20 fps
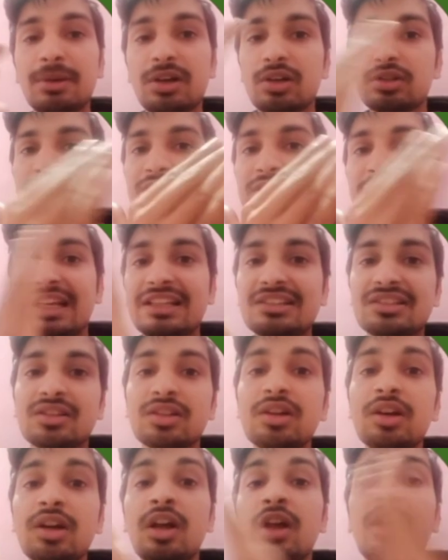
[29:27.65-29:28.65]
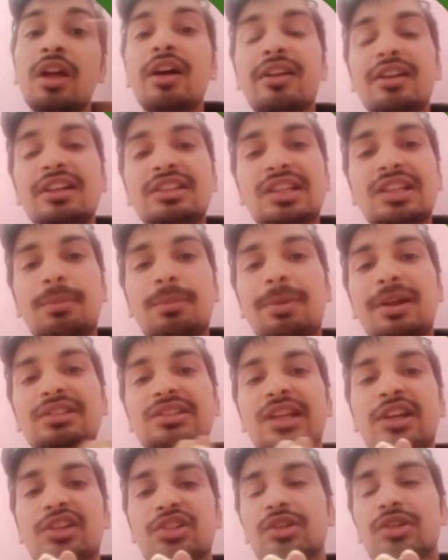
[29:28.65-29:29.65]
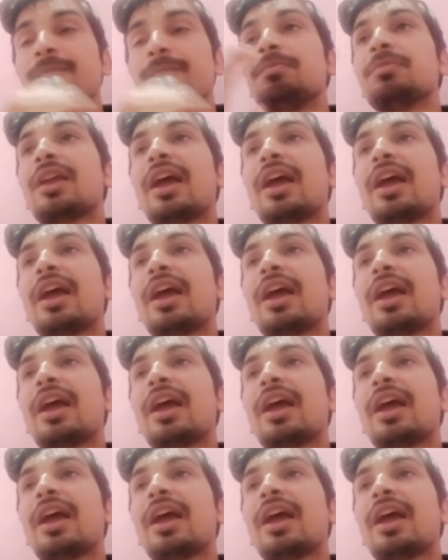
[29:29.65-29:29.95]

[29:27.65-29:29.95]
because it takes the recent price action.